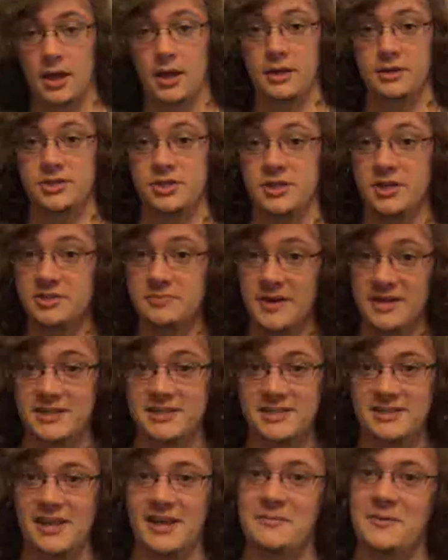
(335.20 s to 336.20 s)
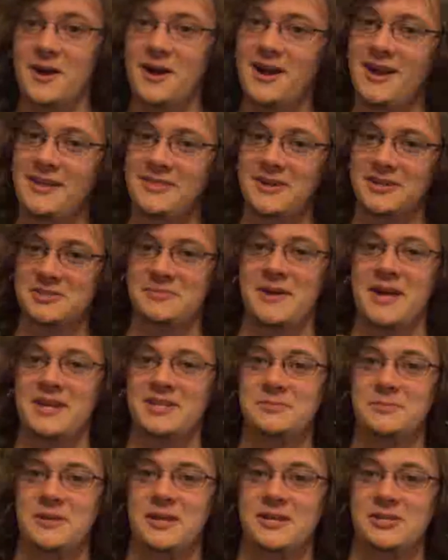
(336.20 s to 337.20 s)
So there's my disclaimer. There's my
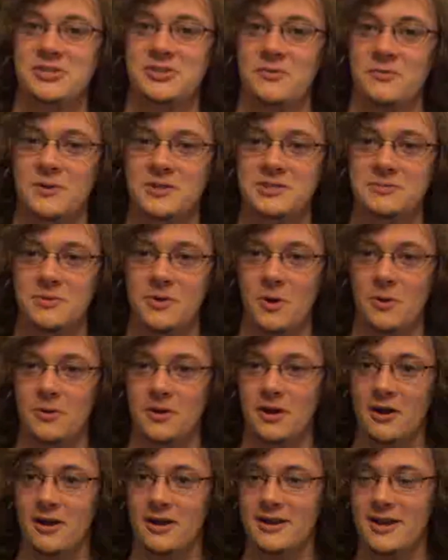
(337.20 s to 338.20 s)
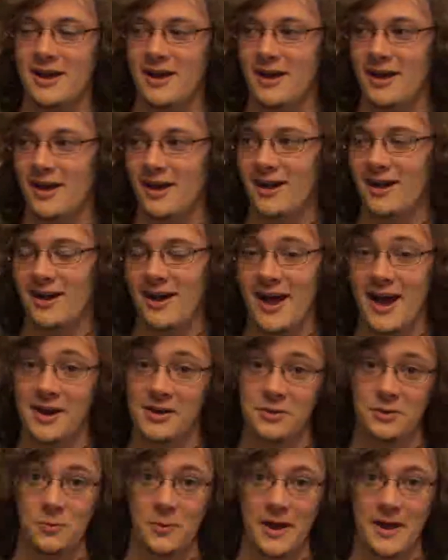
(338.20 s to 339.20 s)
explanation of what's going on out
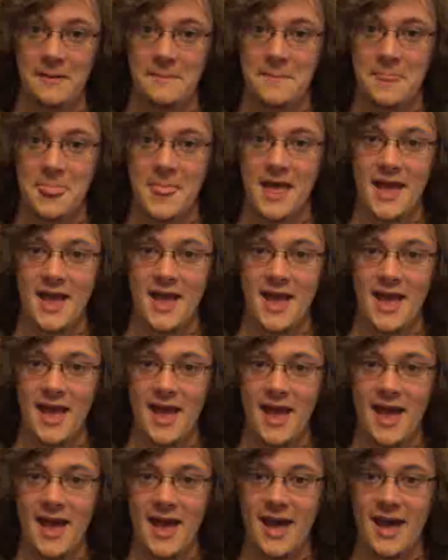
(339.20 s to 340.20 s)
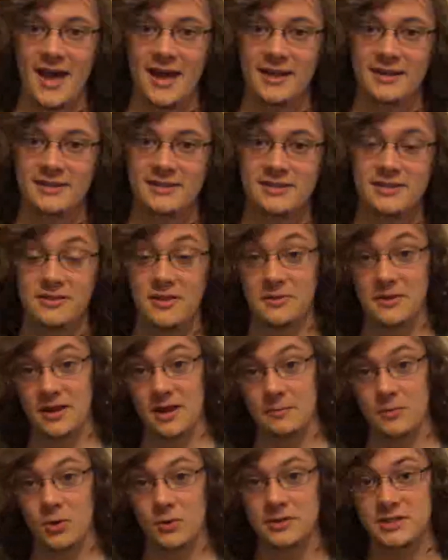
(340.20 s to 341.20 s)
of the way. And the thing
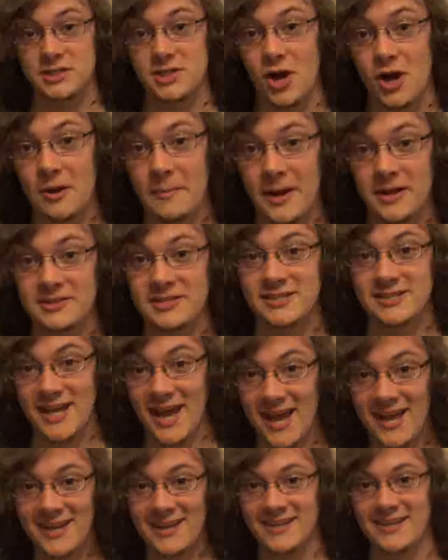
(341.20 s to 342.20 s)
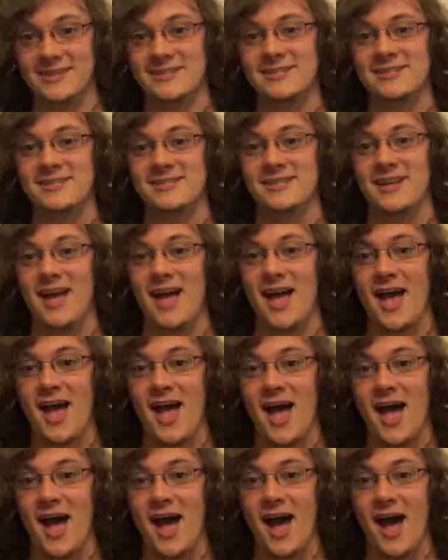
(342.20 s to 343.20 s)
I'm going to talk about today is
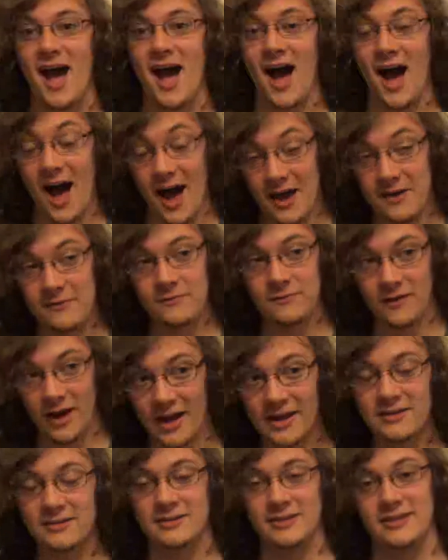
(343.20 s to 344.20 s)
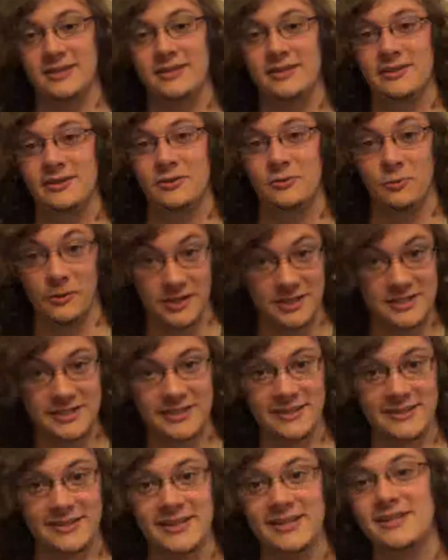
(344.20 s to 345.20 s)
I finally,
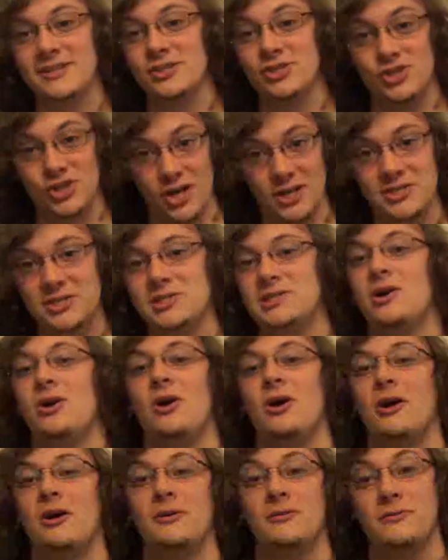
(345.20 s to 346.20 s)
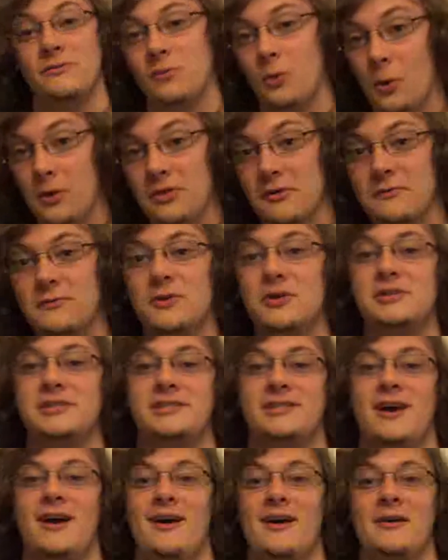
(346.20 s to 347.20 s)
recently, just saw for the first
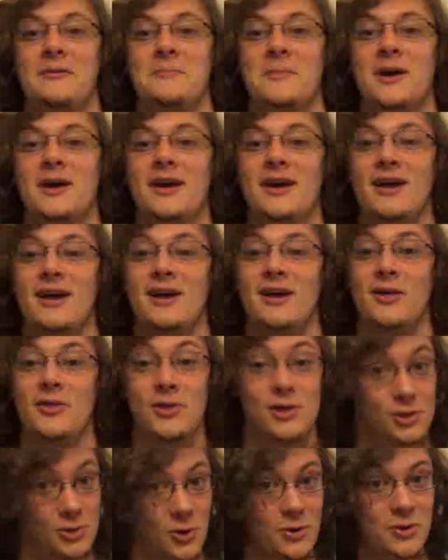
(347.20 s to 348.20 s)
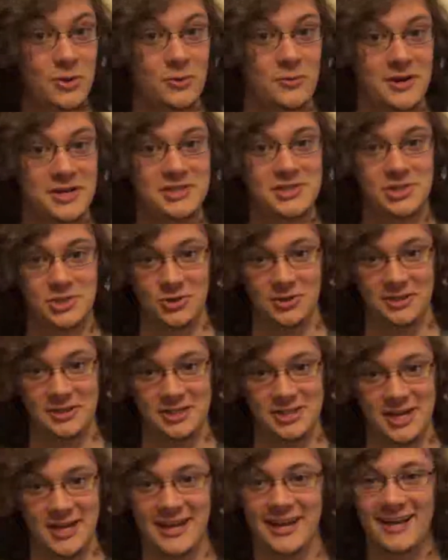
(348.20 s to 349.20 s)
time the Lord of the Rings
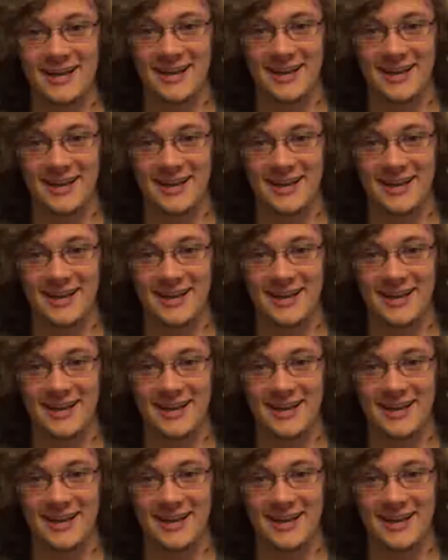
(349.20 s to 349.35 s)
trilogy.